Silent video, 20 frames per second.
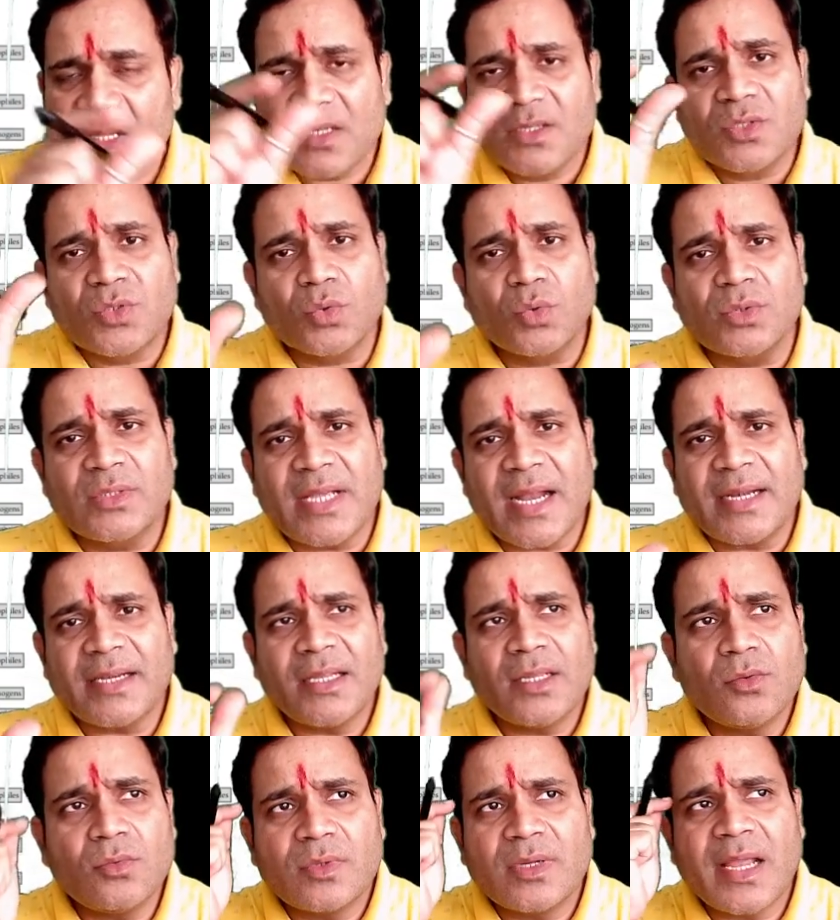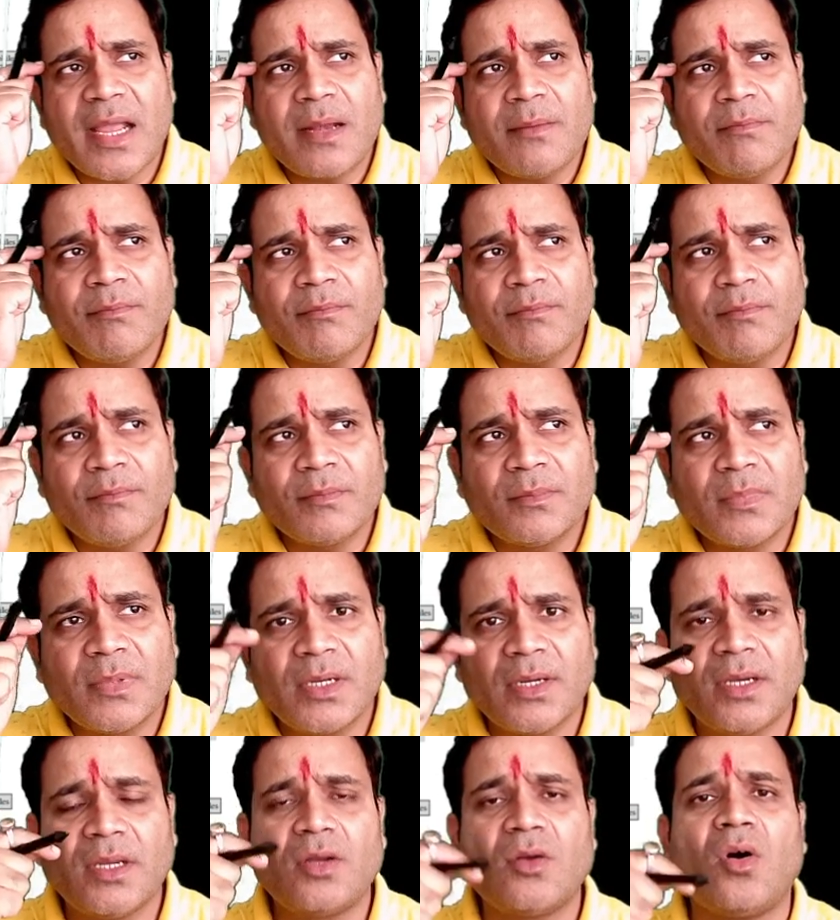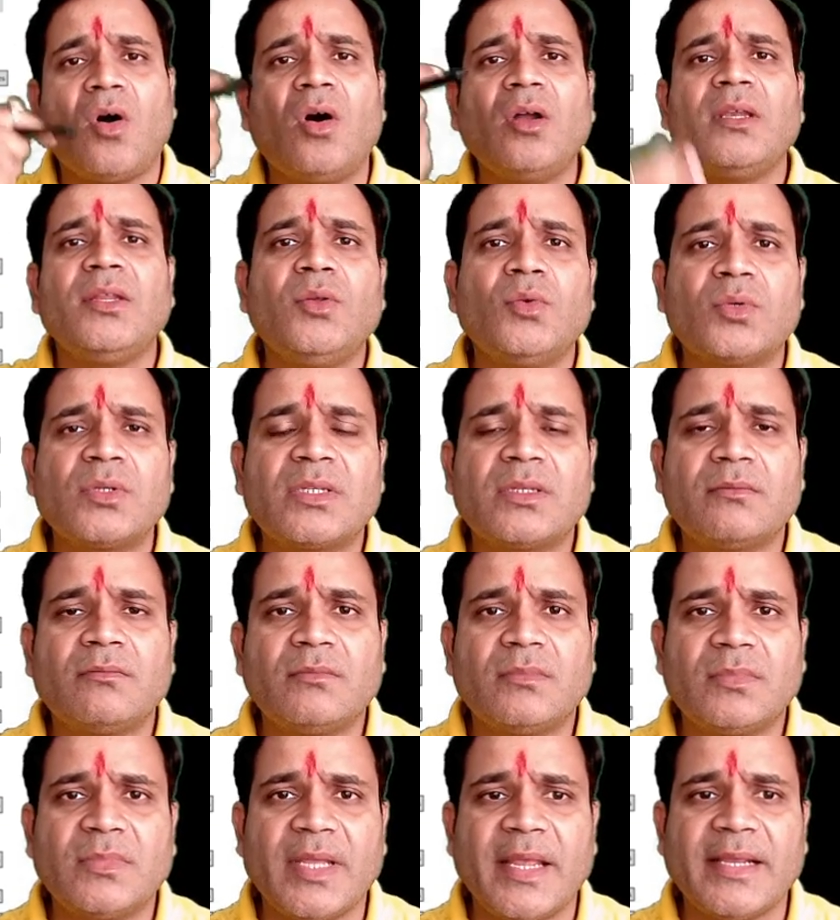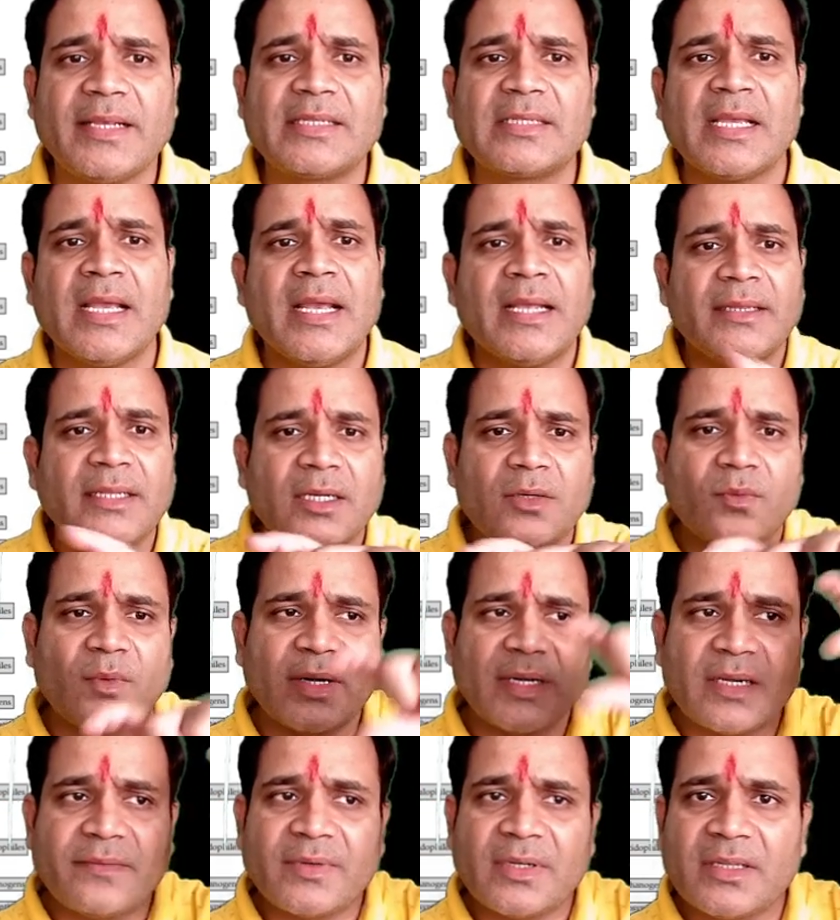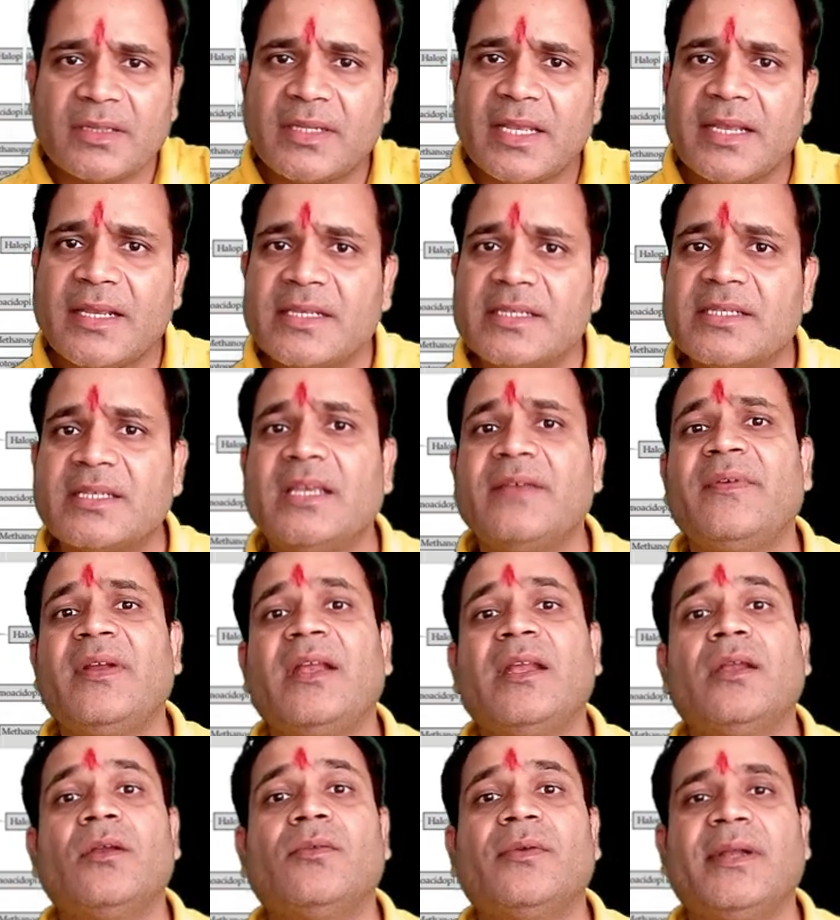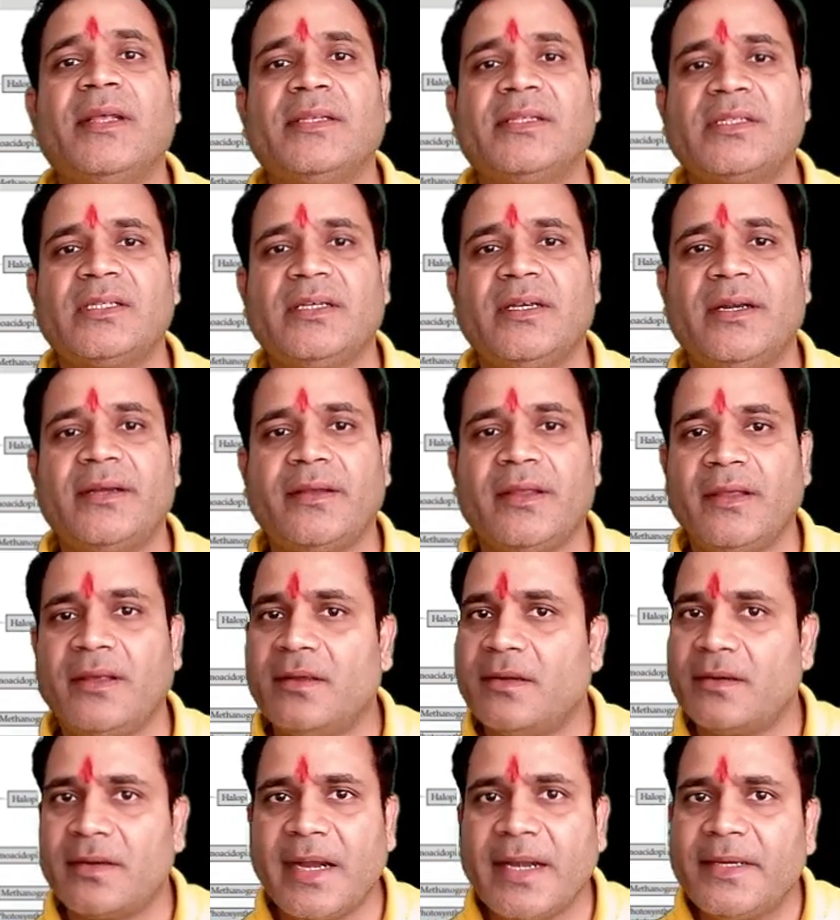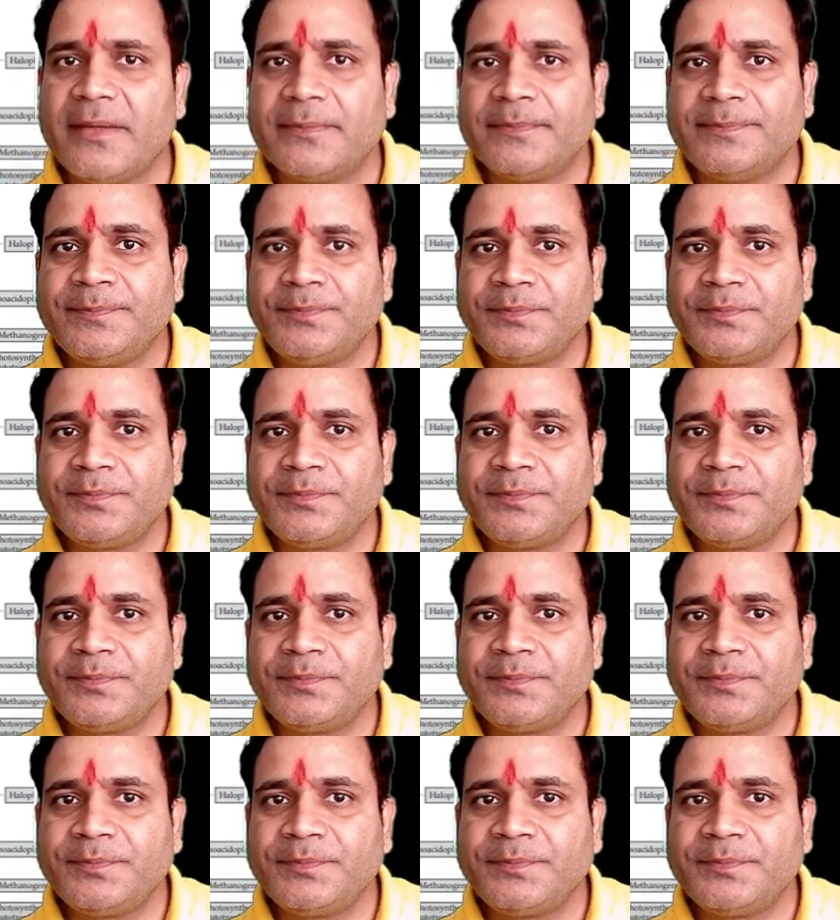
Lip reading: so that you can recall your things, that whatever the thing is given in your NCRT, right?